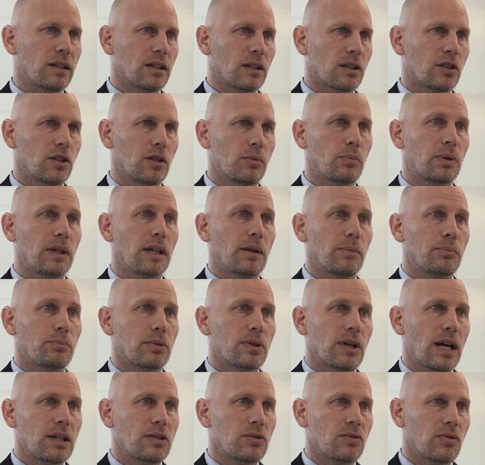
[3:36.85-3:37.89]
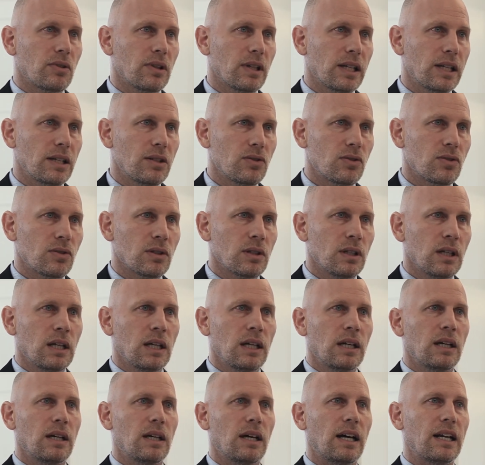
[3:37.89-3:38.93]
It could be a press release,
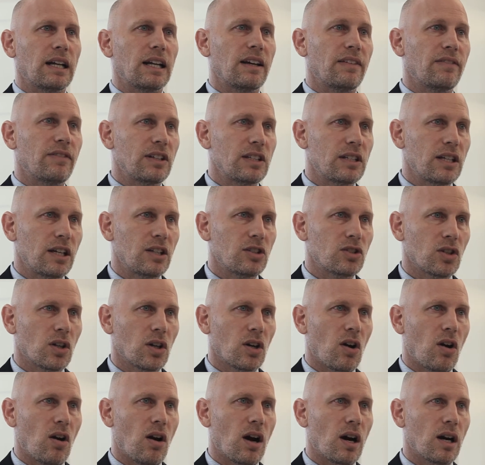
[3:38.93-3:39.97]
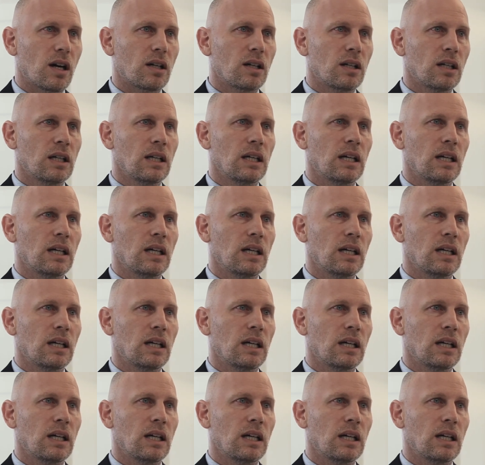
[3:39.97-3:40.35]
an invitation card,